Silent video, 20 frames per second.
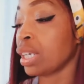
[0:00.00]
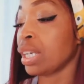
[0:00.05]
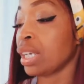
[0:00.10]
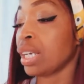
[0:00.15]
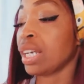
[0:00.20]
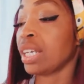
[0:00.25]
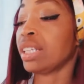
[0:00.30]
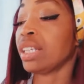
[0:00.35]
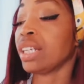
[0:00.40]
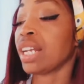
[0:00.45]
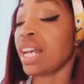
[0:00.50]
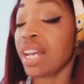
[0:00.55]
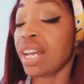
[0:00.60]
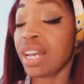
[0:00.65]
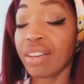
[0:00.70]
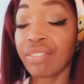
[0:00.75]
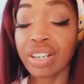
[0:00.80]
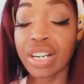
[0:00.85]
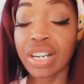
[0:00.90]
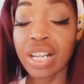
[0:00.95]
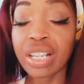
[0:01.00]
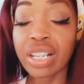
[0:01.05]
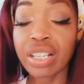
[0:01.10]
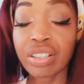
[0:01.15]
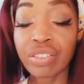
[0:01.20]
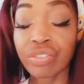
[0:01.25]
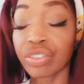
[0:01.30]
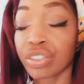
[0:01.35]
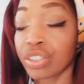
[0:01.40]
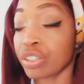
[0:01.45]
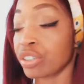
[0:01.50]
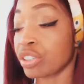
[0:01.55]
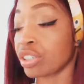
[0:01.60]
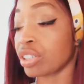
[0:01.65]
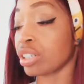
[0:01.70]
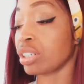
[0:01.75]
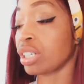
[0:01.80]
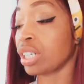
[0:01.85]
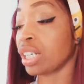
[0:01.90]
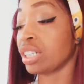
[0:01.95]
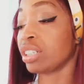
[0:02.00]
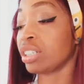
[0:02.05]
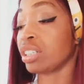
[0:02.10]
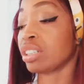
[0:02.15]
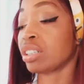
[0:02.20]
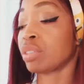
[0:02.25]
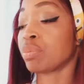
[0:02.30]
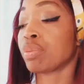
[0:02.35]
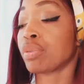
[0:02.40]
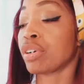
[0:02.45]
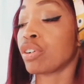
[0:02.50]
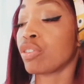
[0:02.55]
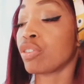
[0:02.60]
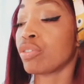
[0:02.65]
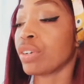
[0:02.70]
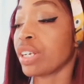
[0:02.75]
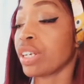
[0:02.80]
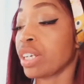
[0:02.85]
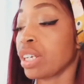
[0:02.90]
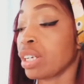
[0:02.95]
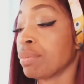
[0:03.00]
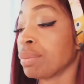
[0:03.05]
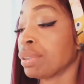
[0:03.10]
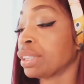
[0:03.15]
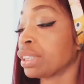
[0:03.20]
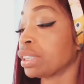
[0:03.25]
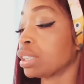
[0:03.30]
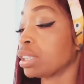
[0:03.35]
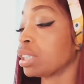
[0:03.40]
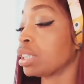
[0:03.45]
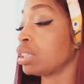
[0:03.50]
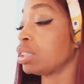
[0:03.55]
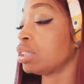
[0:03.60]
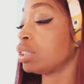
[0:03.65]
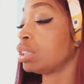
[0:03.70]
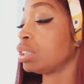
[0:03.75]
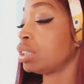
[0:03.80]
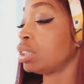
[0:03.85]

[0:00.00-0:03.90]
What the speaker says: And then I have another version that I just bought over Amazon.